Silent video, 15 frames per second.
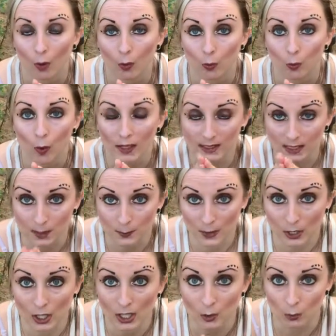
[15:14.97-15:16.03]
what
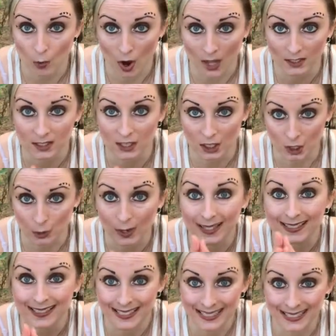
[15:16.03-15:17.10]
spirit wants you
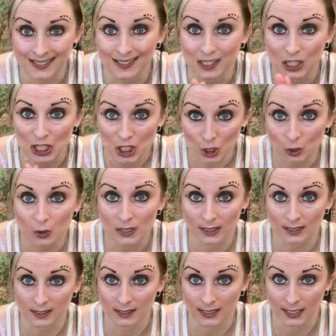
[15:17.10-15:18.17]
and needs you to
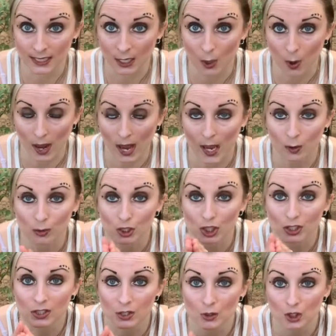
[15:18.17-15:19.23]
see, okay? Which
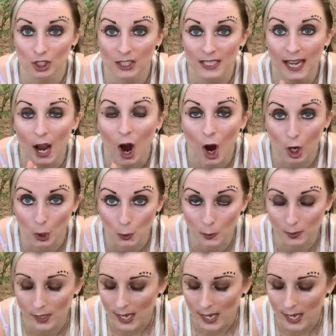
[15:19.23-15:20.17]
is usually hope.